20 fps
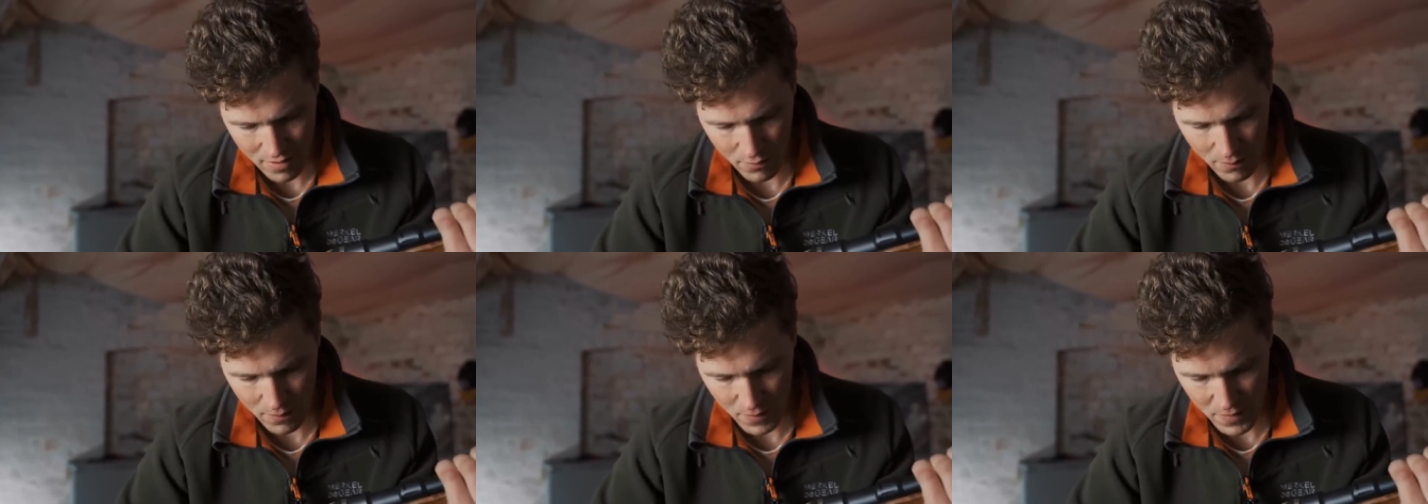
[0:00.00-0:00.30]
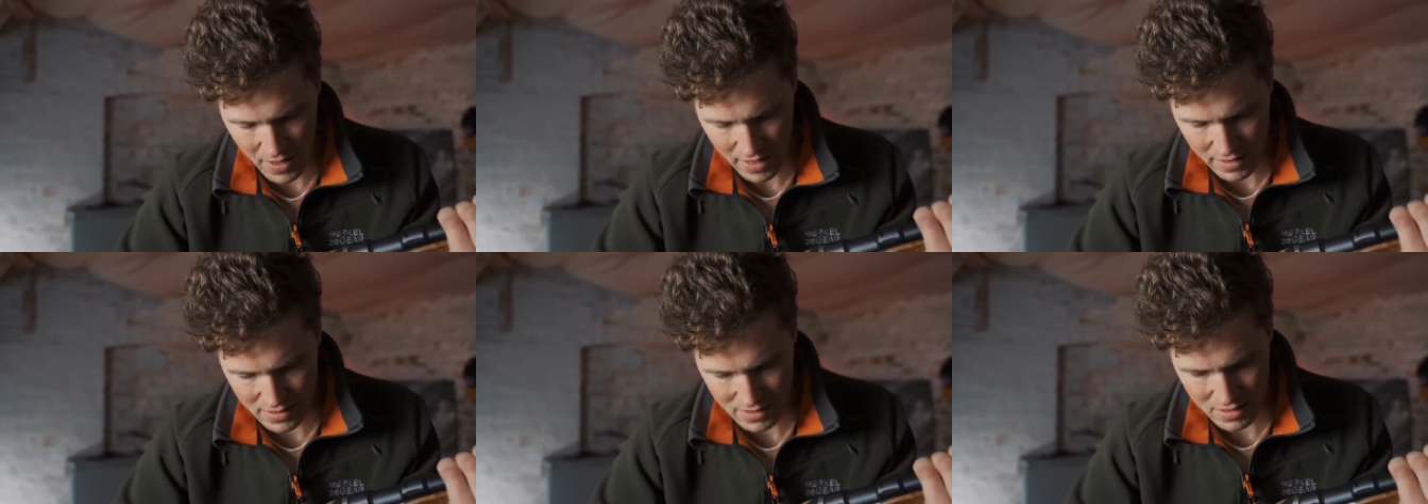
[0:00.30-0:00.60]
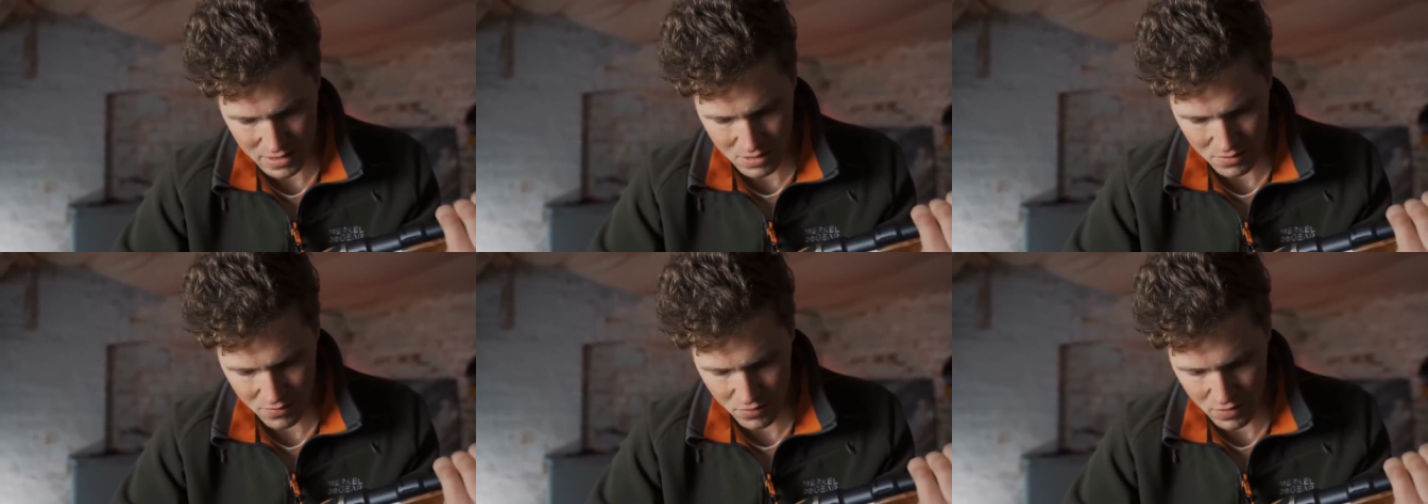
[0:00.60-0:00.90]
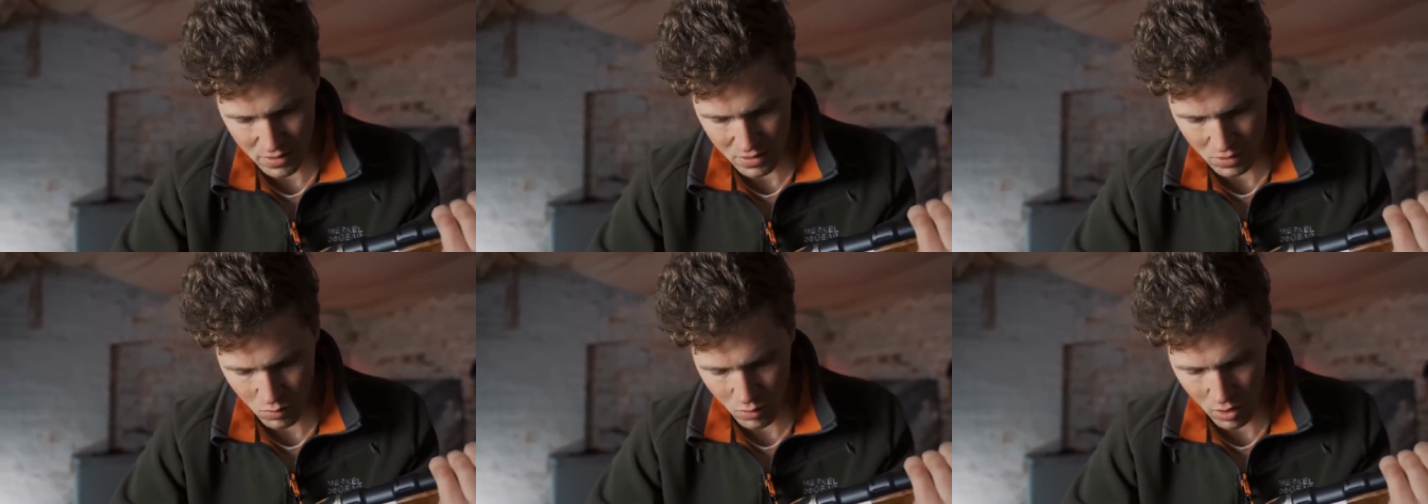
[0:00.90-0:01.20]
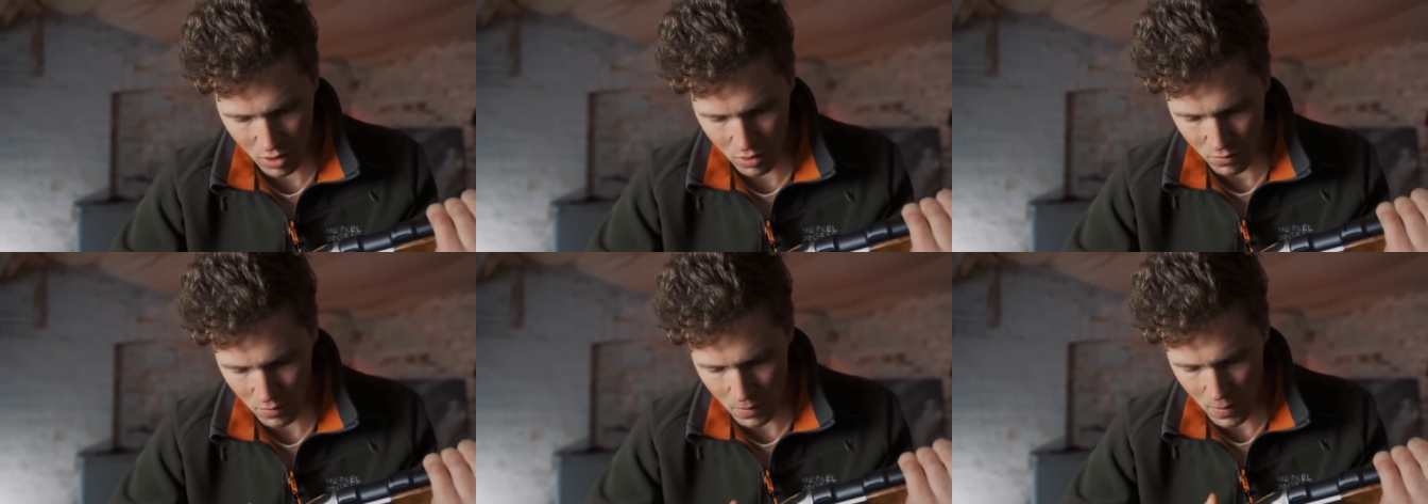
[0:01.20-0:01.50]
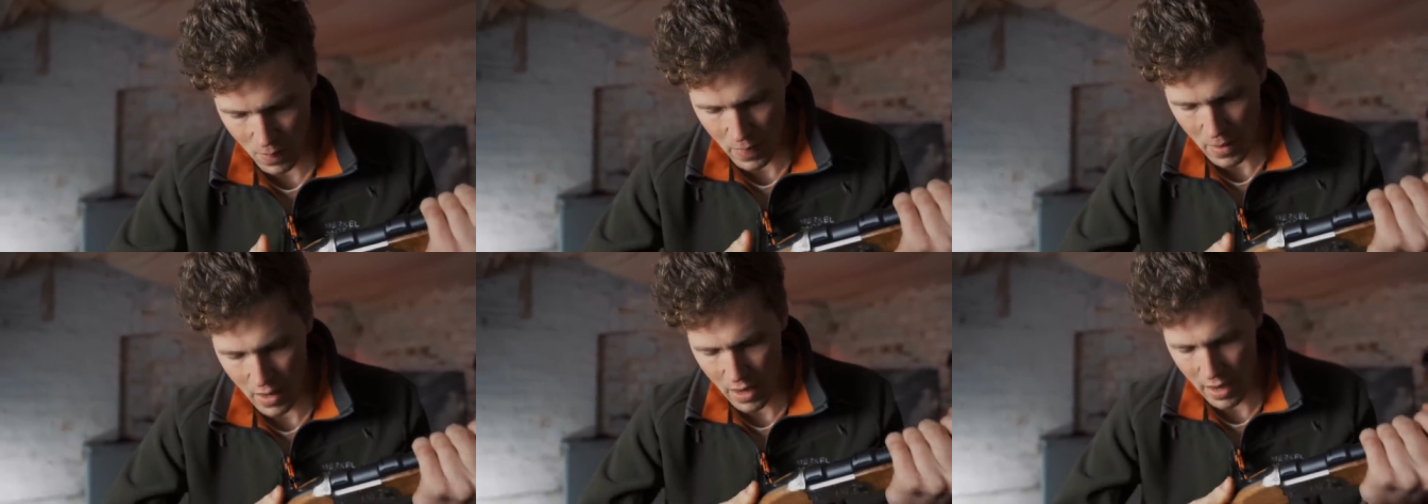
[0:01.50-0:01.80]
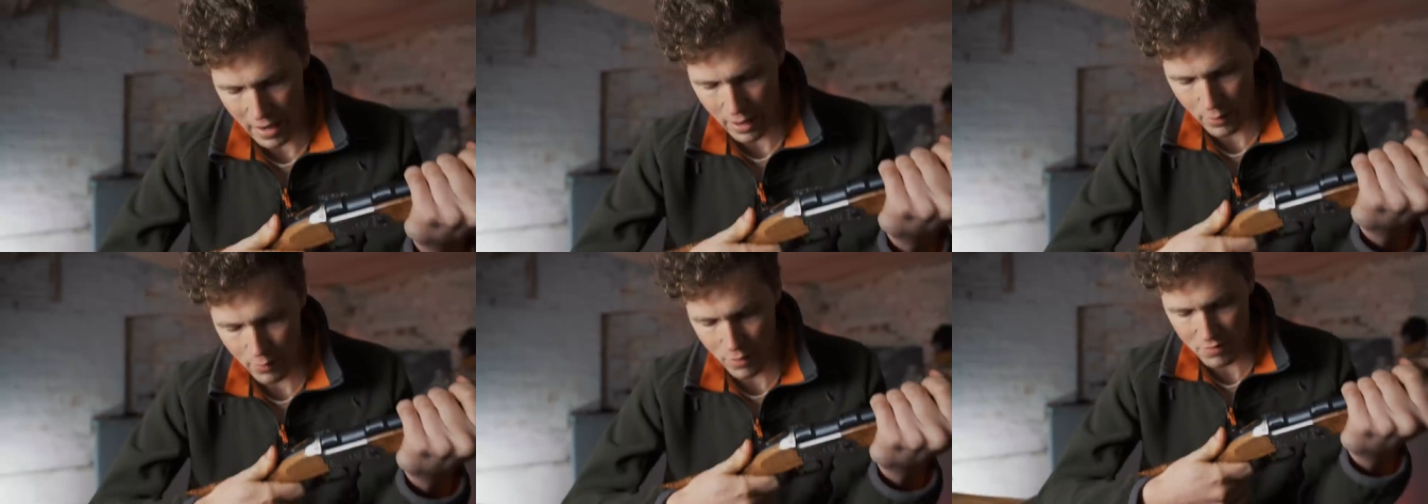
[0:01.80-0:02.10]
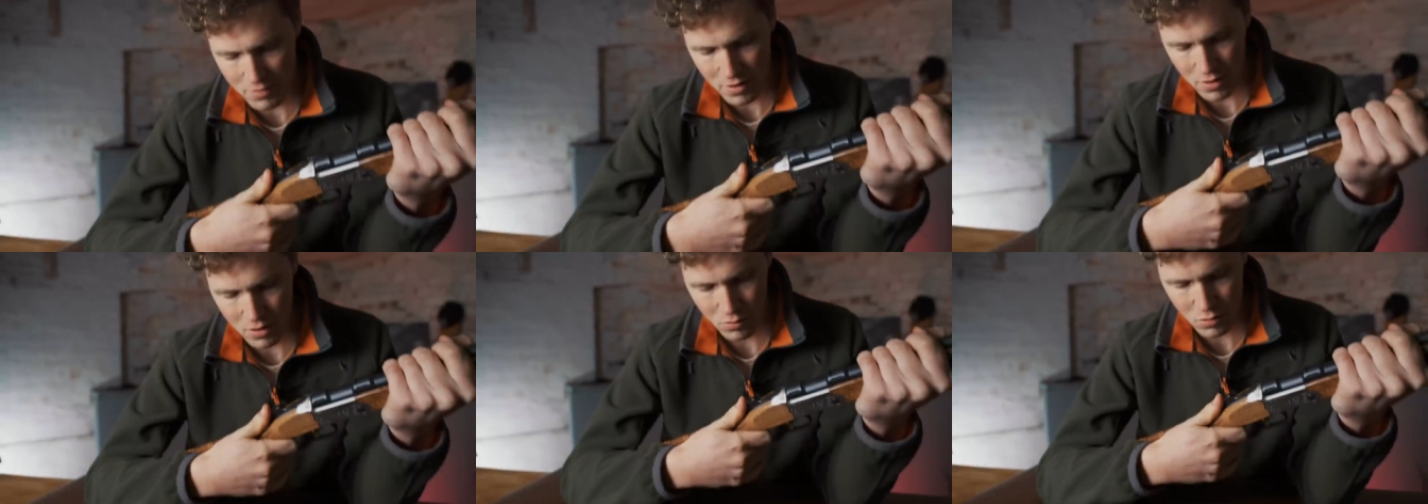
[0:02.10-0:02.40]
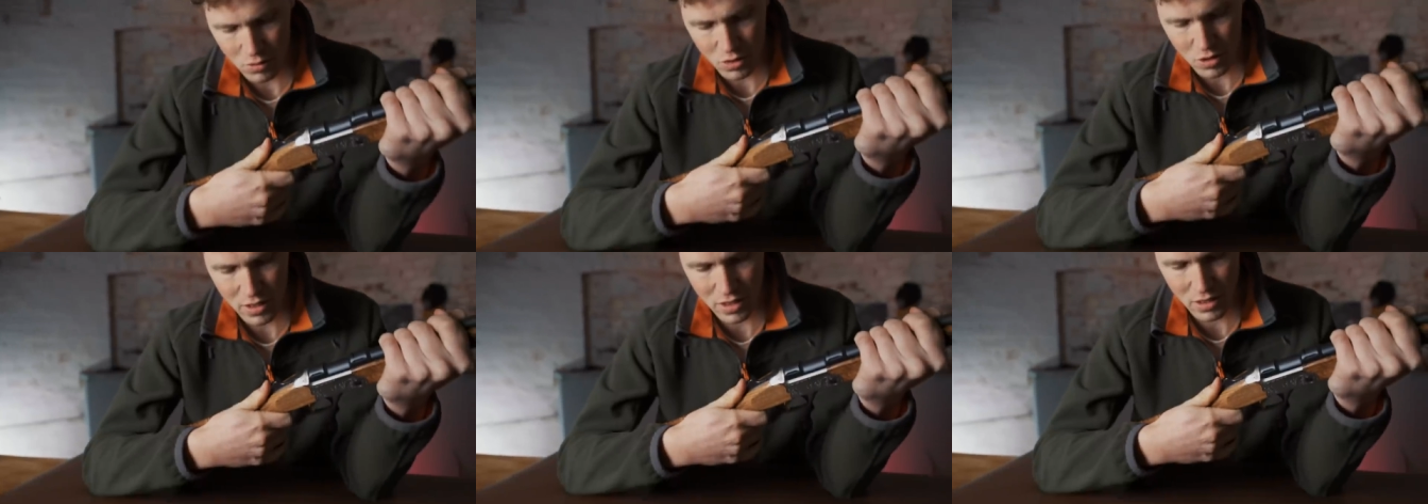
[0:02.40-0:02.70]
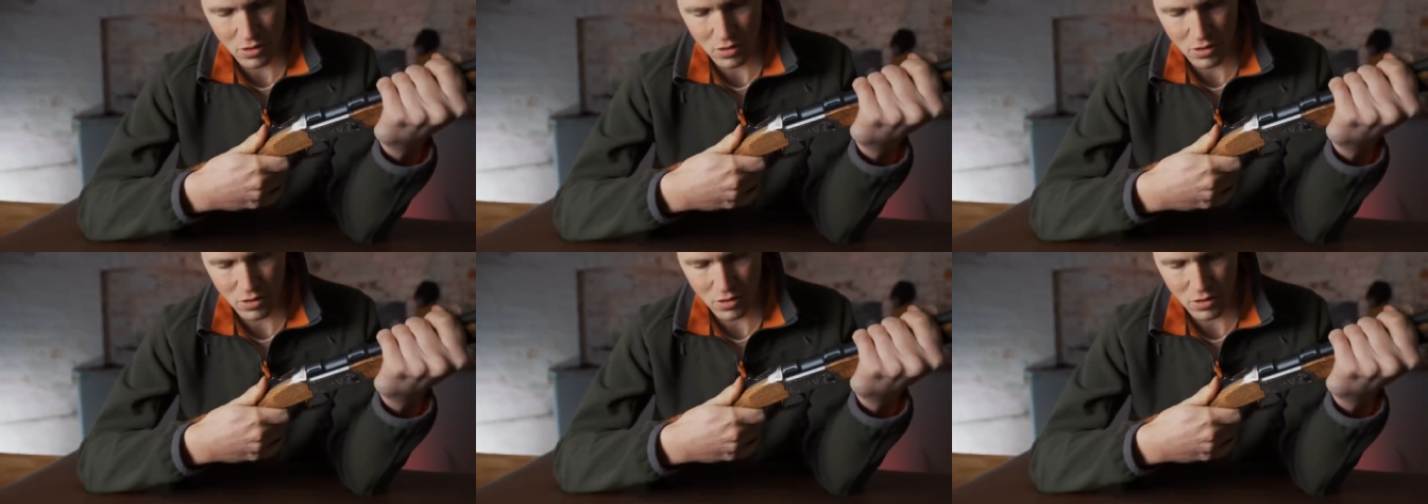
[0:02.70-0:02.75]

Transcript: that system for a little while. However, once you get